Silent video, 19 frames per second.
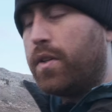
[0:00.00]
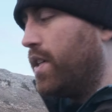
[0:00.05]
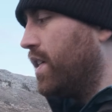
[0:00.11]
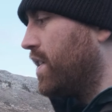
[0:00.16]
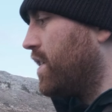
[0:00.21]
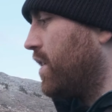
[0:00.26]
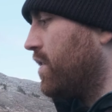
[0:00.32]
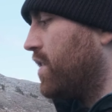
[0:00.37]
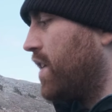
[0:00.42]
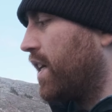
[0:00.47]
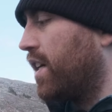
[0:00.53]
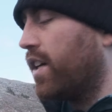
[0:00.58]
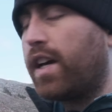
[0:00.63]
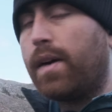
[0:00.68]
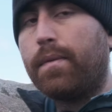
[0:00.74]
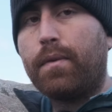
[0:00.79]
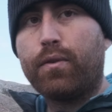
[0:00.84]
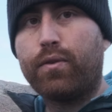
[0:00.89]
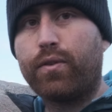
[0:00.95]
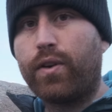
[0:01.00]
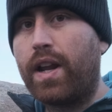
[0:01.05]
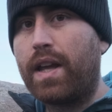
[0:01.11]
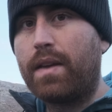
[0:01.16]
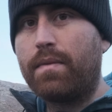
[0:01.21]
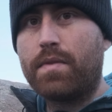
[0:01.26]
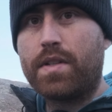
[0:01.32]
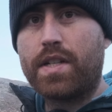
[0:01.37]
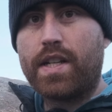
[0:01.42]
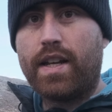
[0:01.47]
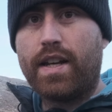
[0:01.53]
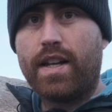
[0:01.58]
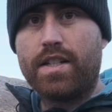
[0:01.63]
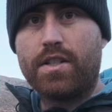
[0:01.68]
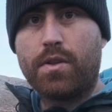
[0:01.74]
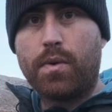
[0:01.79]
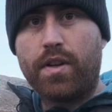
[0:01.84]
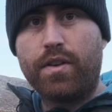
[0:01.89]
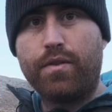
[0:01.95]
is I'll take a couple frames
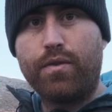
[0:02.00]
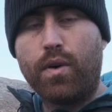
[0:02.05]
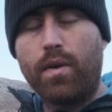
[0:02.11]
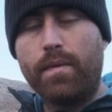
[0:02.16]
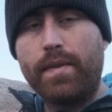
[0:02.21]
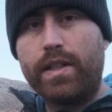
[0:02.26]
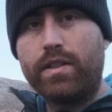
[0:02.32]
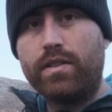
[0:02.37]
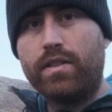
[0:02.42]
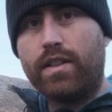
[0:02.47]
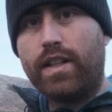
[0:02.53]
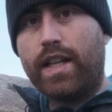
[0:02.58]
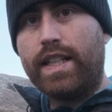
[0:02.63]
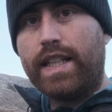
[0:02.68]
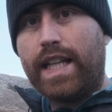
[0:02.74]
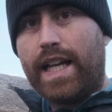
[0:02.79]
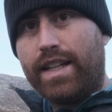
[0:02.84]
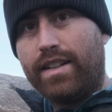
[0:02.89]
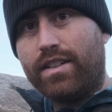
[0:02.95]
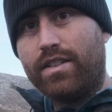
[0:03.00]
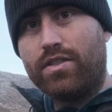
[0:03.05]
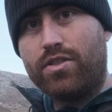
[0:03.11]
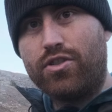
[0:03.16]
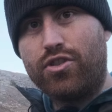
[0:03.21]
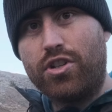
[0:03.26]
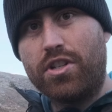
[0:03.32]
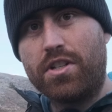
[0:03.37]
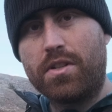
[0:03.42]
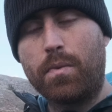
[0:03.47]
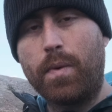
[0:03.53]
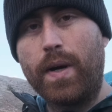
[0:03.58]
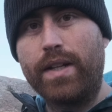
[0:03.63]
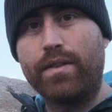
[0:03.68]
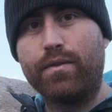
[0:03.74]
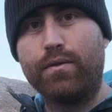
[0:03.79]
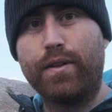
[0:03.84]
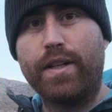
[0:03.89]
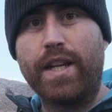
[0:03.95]
at 24mm, and then just
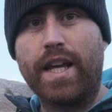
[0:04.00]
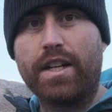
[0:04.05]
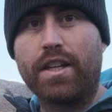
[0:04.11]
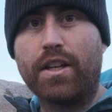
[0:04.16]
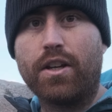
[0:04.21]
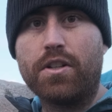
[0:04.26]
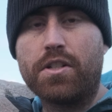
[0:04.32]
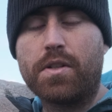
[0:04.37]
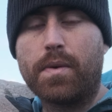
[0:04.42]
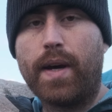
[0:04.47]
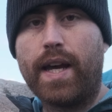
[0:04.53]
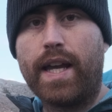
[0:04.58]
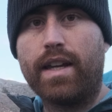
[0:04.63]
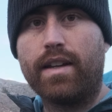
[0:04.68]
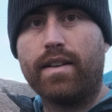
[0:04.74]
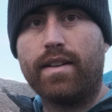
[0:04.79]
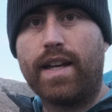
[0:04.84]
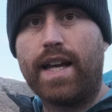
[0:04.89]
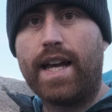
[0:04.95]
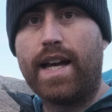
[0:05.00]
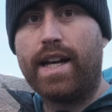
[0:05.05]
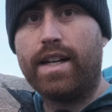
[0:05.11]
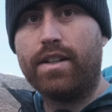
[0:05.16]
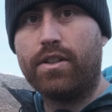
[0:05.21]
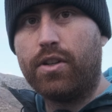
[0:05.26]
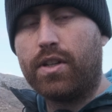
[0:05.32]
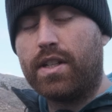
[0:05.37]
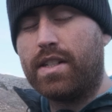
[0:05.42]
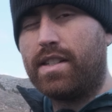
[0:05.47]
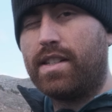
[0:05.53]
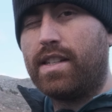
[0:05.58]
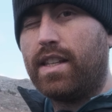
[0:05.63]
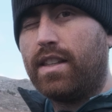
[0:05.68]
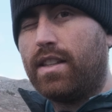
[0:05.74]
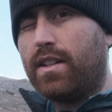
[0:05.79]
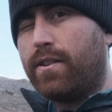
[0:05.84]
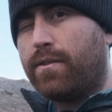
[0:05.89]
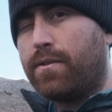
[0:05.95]
when vignetting goes away, and you can see
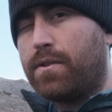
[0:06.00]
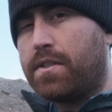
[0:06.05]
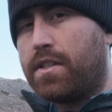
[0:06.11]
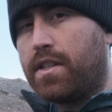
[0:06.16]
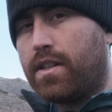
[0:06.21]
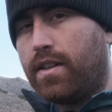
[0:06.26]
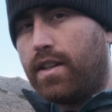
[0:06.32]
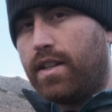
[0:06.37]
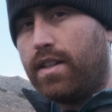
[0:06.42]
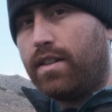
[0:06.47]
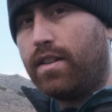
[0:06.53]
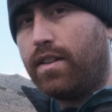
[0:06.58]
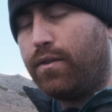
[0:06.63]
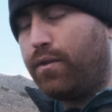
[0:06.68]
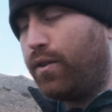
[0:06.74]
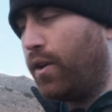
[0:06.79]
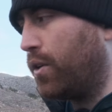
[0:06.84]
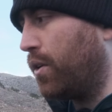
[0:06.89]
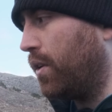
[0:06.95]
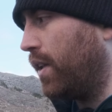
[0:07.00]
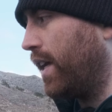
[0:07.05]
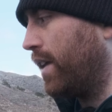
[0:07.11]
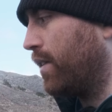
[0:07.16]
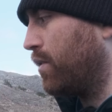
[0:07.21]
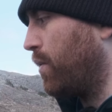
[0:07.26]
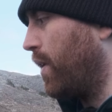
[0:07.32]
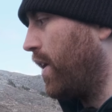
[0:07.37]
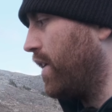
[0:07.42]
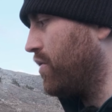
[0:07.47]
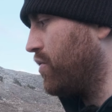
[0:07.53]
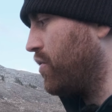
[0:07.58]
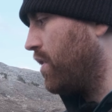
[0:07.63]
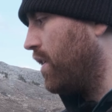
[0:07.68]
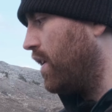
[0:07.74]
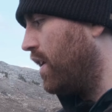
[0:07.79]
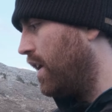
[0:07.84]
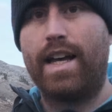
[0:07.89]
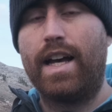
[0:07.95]
the difference in the focal length range,
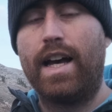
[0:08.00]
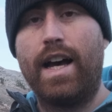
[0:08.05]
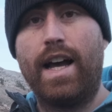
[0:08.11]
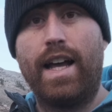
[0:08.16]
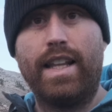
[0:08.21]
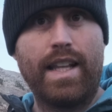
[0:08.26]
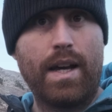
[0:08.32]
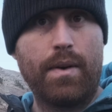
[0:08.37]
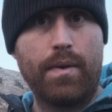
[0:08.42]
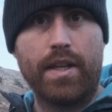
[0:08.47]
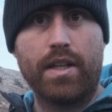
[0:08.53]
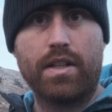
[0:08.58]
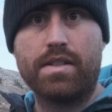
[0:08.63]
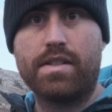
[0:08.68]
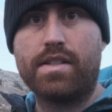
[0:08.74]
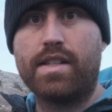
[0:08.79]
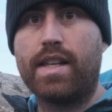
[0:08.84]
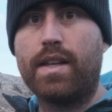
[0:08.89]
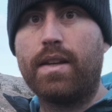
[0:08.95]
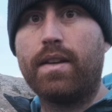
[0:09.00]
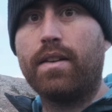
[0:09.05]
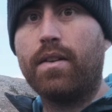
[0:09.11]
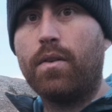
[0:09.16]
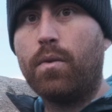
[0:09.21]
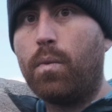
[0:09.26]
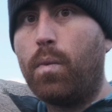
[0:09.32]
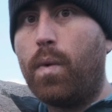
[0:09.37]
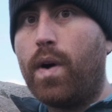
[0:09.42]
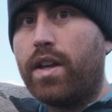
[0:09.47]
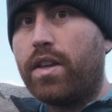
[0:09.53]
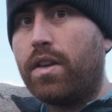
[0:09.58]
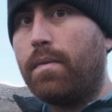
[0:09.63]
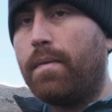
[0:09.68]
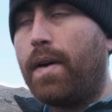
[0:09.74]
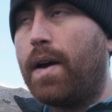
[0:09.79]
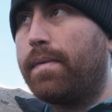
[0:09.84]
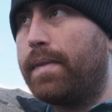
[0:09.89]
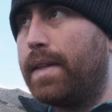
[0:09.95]
and that way you can see what you
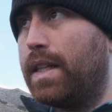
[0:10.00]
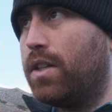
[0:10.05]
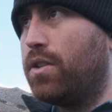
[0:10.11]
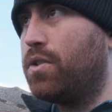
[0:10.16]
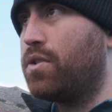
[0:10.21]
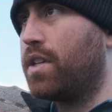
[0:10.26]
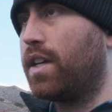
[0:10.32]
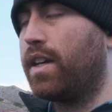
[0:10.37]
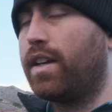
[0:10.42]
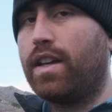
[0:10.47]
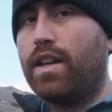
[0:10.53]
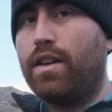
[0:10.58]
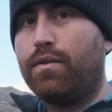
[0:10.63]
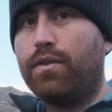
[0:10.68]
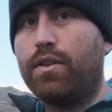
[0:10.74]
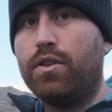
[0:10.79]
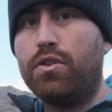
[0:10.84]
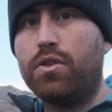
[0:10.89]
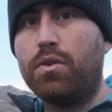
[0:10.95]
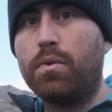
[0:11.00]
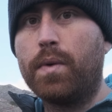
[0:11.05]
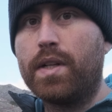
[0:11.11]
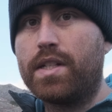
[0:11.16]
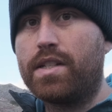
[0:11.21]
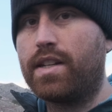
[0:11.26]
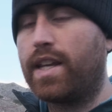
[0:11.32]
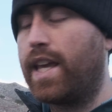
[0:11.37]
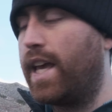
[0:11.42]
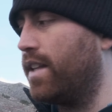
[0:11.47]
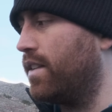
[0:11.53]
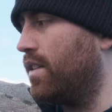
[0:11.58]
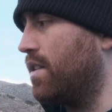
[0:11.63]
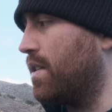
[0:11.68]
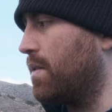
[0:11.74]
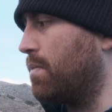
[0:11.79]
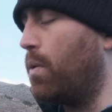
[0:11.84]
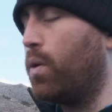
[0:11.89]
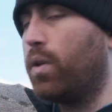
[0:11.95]
might be losing if you do want to get the
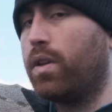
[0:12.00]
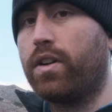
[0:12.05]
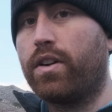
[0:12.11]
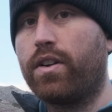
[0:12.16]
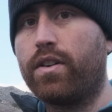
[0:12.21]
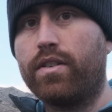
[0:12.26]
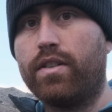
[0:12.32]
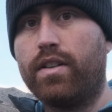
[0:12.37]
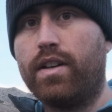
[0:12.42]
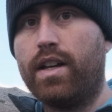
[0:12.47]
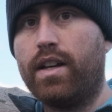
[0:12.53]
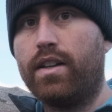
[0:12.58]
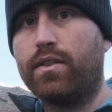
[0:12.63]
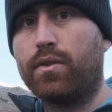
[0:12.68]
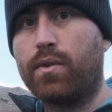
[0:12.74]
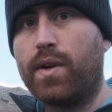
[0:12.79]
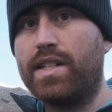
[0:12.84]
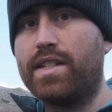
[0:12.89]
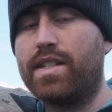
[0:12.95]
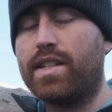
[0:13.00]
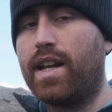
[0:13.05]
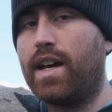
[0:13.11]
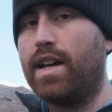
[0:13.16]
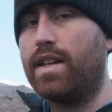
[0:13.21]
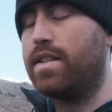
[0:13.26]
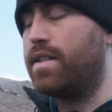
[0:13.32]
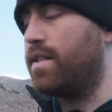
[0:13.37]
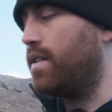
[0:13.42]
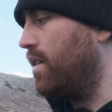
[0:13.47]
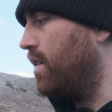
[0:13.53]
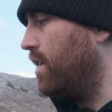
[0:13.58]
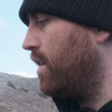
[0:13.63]
smaller thread size.